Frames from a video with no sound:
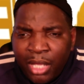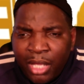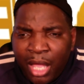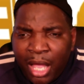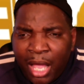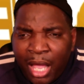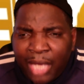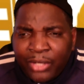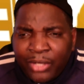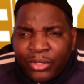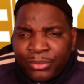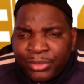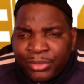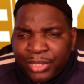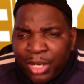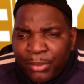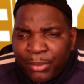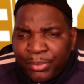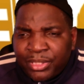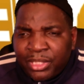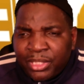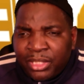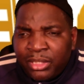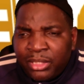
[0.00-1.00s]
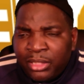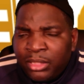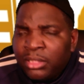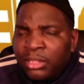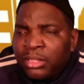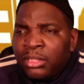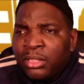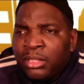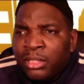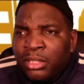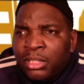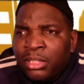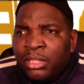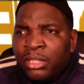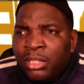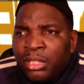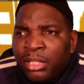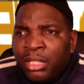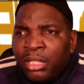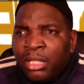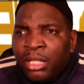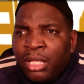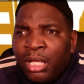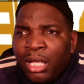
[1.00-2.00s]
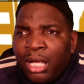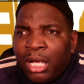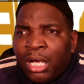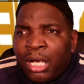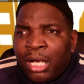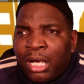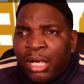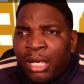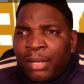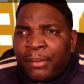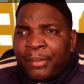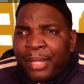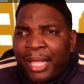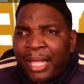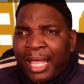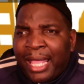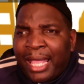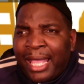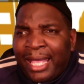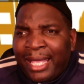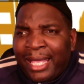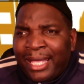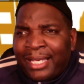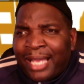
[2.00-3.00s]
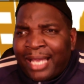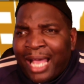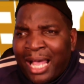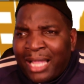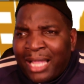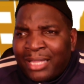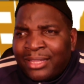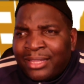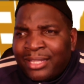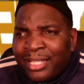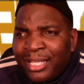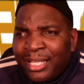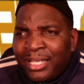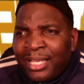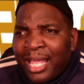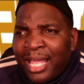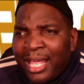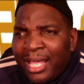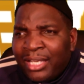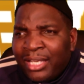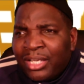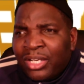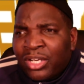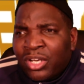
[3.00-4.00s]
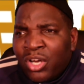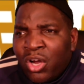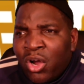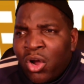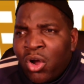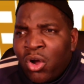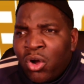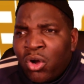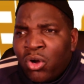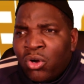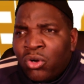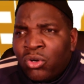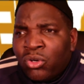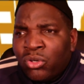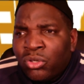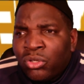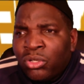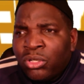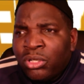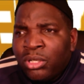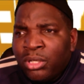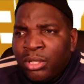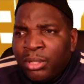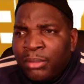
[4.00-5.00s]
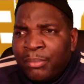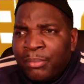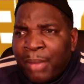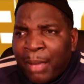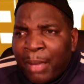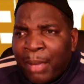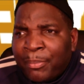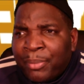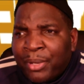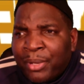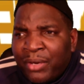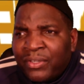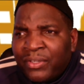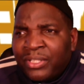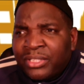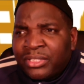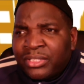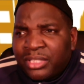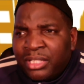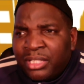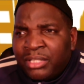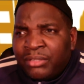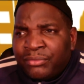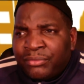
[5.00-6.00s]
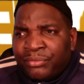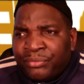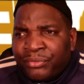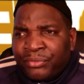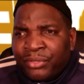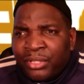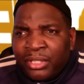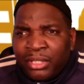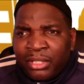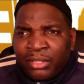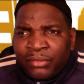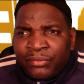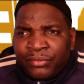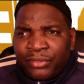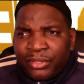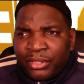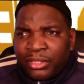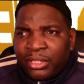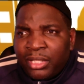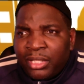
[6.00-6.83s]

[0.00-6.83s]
How you doing, Ms. Albertine? And I then had to call my parents in front of,